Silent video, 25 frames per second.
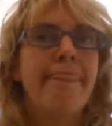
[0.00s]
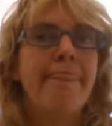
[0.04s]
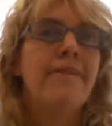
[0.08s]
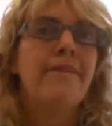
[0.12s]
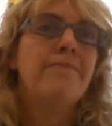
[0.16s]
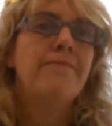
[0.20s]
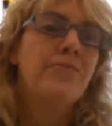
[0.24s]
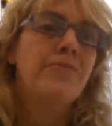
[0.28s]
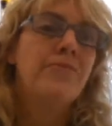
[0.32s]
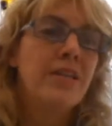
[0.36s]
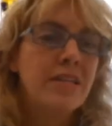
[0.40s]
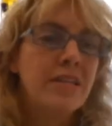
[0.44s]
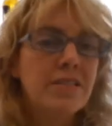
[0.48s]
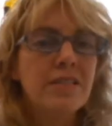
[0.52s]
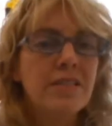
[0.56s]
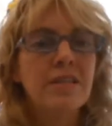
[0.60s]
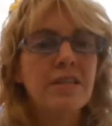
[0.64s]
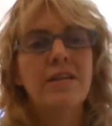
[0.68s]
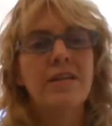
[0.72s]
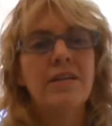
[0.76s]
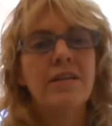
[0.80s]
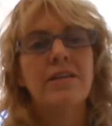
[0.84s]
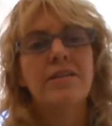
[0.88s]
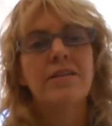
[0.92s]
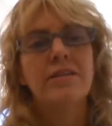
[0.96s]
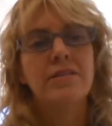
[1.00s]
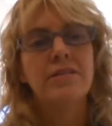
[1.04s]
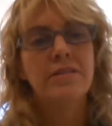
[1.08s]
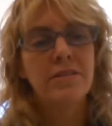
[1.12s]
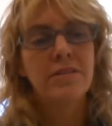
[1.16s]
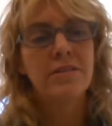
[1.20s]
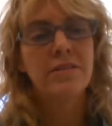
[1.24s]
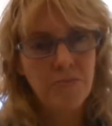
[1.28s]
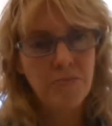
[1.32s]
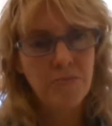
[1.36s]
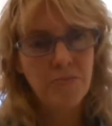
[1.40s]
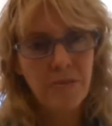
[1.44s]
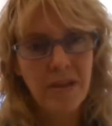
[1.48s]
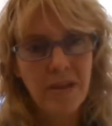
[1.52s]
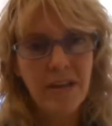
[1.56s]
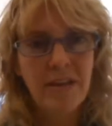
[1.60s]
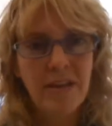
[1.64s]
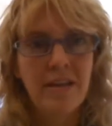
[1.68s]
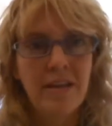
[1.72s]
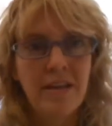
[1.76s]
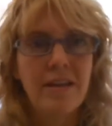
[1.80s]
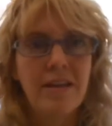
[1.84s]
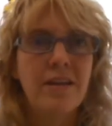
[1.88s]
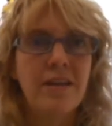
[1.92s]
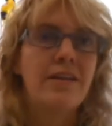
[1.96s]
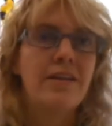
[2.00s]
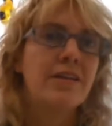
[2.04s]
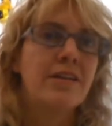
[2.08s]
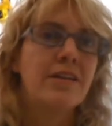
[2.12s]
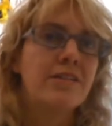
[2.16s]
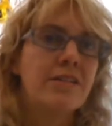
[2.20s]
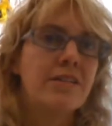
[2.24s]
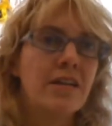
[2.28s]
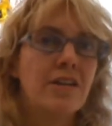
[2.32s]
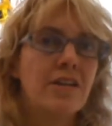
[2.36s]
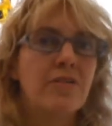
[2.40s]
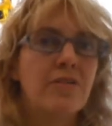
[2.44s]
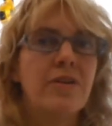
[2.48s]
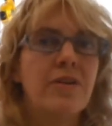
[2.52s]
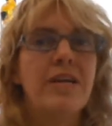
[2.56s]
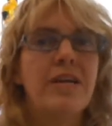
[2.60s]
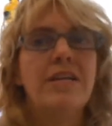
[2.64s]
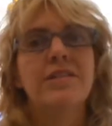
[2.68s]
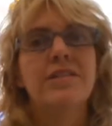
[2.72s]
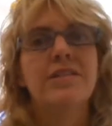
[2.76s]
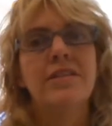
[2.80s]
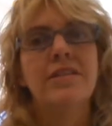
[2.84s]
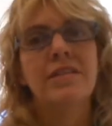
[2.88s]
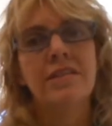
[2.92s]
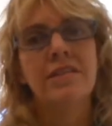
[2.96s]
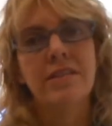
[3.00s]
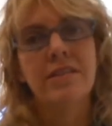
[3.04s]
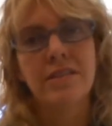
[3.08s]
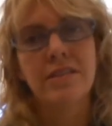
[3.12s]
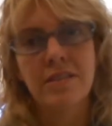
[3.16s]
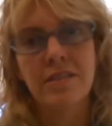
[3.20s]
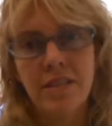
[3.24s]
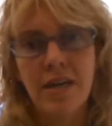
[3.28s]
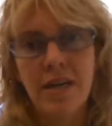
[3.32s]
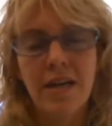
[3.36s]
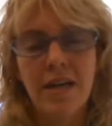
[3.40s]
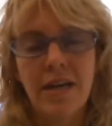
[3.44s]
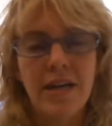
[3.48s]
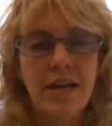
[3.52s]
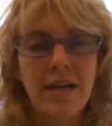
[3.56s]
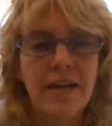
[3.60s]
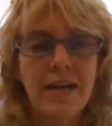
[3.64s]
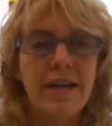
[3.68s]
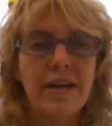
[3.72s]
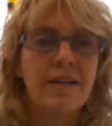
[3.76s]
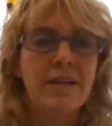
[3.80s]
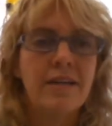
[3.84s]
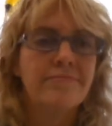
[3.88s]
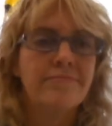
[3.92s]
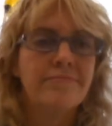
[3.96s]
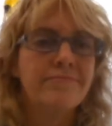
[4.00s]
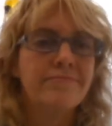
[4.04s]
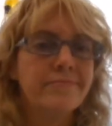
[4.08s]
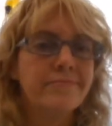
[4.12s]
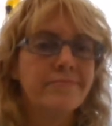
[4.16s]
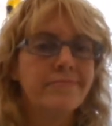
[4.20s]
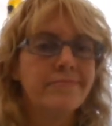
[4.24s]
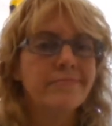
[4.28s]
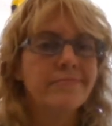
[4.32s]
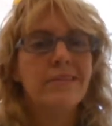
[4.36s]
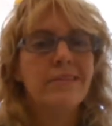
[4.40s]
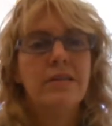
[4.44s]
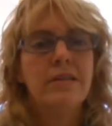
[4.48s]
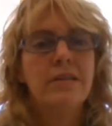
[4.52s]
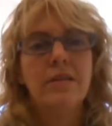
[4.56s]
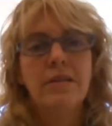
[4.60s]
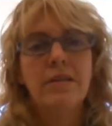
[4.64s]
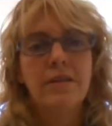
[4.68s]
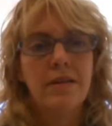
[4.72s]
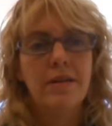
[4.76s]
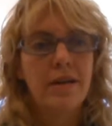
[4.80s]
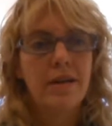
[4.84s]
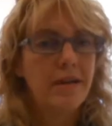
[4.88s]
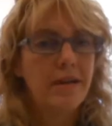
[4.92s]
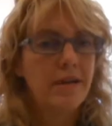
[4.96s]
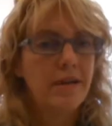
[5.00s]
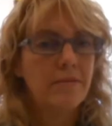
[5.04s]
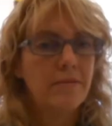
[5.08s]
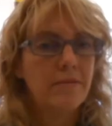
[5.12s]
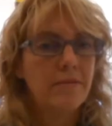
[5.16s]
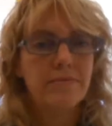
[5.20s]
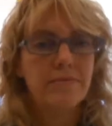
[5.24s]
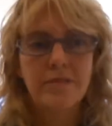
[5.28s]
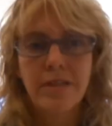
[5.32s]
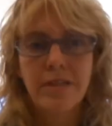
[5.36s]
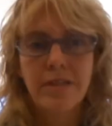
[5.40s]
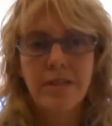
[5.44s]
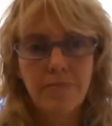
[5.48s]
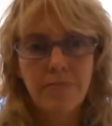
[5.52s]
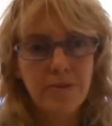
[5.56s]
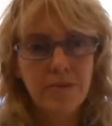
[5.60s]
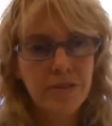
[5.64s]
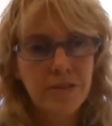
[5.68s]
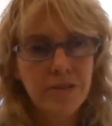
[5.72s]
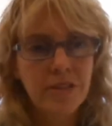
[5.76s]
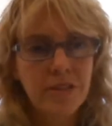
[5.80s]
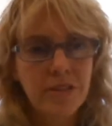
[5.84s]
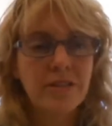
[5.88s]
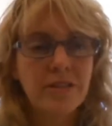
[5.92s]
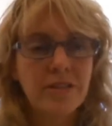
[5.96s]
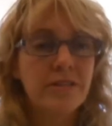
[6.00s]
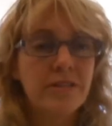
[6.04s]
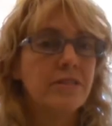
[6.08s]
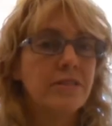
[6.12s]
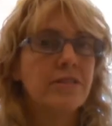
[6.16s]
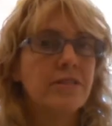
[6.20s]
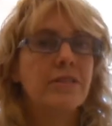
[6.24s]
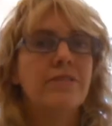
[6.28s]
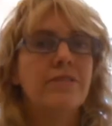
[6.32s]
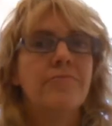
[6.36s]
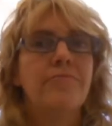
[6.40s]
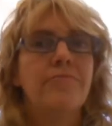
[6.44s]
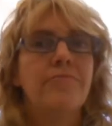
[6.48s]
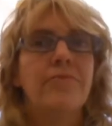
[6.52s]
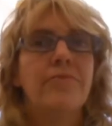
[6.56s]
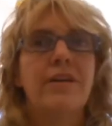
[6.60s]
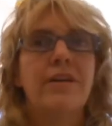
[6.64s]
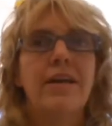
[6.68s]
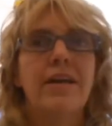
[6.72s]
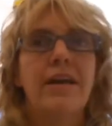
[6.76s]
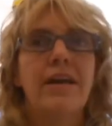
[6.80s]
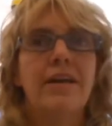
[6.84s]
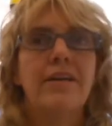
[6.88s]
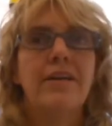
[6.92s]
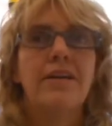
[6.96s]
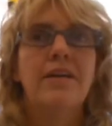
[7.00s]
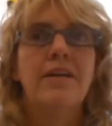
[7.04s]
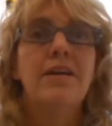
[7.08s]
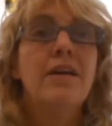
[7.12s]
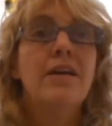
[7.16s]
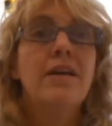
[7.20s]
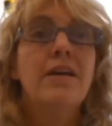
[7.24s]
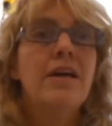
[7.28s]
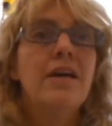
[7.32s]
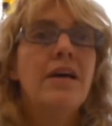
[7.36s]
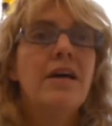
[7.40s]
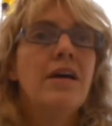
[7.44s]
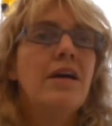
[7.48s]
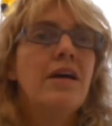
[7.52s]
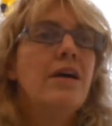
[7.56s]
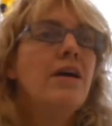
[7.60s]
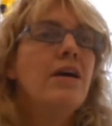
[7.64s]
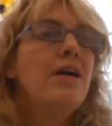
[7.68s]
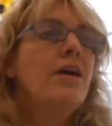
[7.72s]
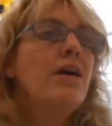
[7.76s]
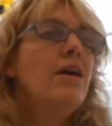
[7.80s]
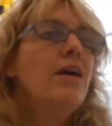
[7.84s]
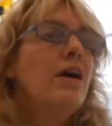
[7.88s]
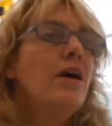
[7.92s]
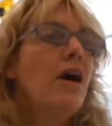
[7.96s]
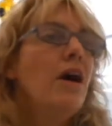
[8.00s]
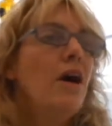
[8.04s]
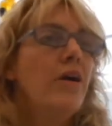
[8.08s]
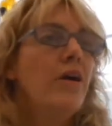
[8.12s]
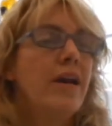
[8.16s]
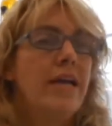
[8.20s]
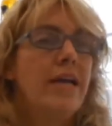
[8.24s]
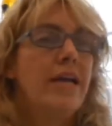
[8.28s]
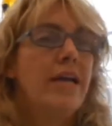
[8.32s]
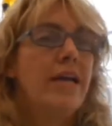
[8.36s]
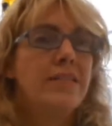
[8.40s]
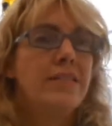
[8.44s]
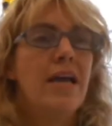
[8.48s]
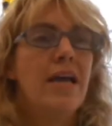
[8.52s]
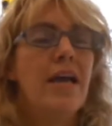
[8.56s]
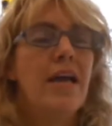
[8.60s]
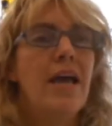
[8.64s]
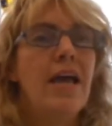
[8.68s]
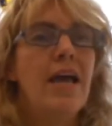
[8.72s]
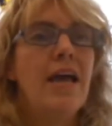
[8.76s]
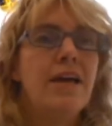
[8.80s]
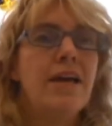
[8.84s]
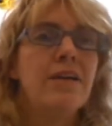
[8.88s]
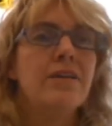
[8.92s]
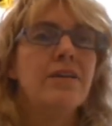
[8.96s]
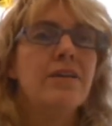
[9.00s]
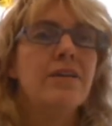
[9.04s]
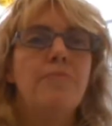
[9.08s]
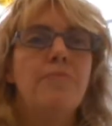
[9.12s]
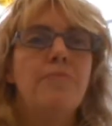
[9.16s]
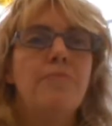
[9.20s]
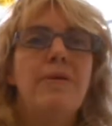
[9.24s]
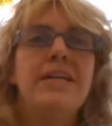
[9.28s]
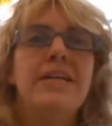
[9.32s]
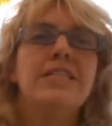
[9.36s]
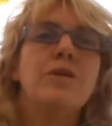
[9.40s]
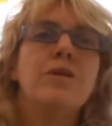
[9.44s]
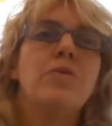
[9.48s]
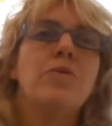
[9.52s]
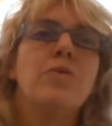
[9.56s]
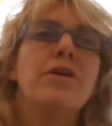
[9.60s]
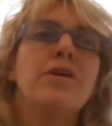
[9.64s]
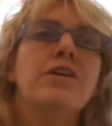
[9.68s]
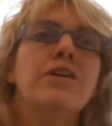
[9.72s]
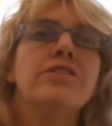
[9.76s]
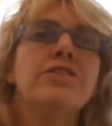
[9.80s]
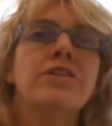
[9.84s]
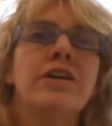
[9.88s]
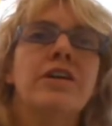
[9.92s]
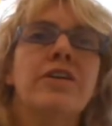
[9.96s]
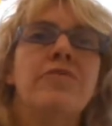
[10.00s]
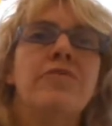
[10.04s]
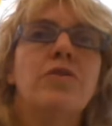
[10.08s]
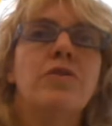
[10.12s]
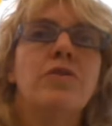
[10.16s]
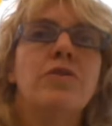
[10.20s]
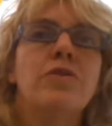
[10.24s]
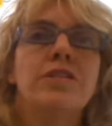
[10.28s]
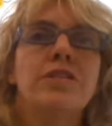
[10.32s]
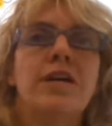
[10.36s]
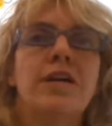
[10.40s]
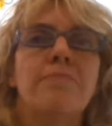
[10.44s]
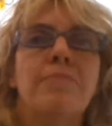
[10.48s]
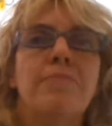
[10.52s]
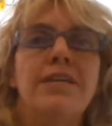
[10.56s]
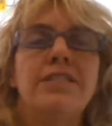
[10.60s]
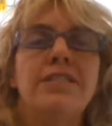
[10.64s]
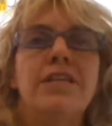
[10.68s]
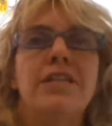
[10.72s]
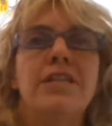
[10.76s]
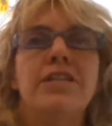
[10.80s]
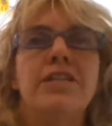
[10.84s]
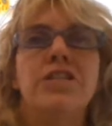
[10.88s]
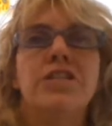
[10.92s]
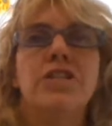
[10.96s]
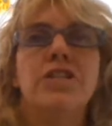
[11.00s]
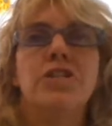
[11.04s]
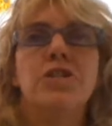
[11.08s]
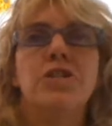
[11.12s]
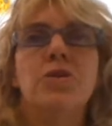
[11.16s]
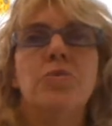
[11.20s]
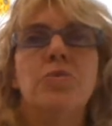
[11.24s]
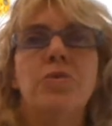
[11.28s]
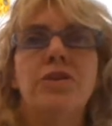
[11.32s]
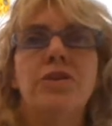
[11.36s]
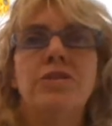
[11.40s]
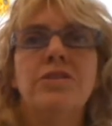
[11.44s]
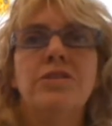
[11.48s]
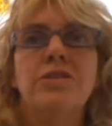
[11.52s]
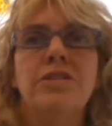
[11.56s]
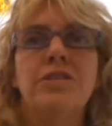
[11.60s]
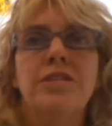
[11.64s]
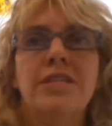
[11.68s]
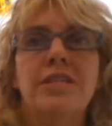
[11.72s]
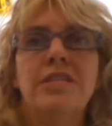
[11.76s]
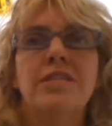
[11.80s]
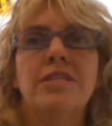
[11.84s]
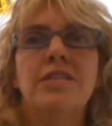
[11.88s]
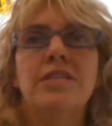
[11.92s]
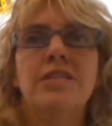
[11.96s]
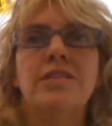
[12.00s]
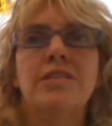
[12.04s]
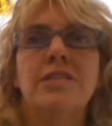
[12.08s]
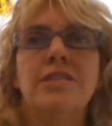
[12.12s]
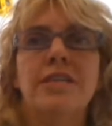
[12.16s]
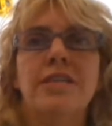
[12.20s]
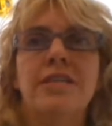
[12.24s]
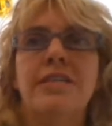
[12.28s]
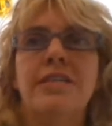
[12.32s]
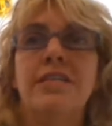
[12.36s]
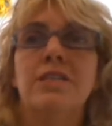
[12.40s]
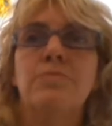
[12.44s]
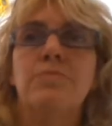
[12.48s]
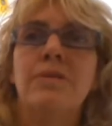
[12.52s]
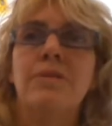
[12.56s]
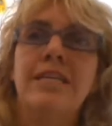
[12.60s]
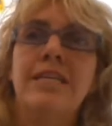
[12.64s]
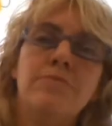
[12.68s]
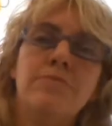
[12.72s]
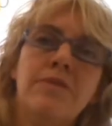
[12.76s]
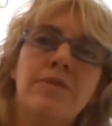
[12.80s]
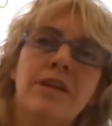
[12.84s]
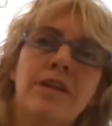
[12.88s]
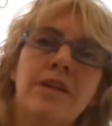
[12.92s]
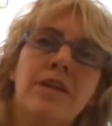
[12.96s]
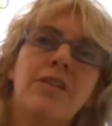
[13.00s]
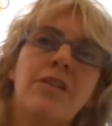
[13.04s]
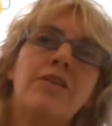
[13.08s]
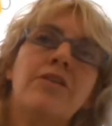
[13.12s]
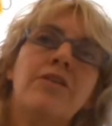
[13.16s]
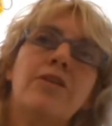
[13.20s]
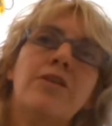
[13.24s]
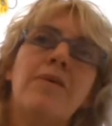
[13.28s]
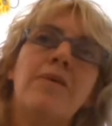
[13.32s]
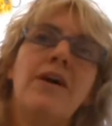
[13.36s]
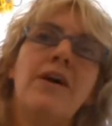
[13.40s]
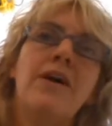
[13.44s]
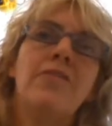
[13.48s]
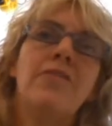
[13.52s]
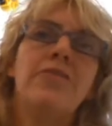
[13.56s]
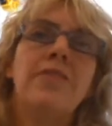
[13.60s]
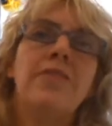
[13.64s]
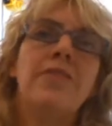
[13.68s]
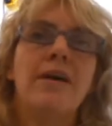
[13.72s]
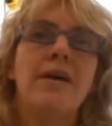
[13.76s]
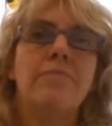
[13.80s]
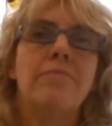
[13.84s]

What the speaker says: Distance, speed, acceleration, time, temperatures, okay? All right, and basically we're also going to focus on basically just two words, distance and displacement, and learn about them.